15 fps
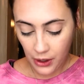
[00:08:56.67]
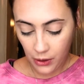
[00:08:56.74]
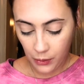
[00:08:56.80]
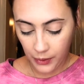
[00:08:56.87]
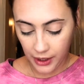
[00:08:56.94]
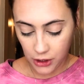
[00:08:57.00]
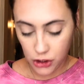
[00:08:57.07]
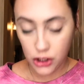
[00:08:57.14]

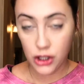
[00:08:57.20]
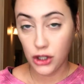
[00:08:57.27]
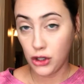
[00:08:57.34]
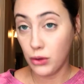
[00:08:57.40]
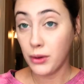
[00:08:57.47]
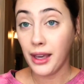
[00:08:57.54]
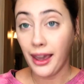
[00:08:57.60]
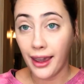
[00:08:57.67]
which you
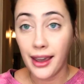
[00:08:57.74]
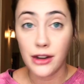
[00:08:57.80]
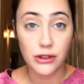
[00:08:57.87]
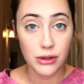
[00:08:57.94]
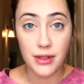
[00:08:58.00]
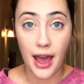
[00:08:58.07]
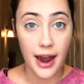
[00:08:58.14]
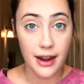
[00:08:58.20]
can do
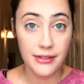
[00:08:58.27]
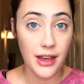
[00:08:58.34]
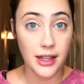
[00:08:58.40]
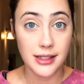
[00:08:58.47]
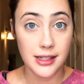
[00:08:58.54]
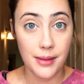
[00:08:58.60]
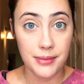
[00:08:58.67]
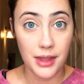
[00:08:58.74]
that if
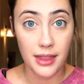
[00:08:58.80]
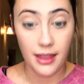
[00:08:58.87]
that's something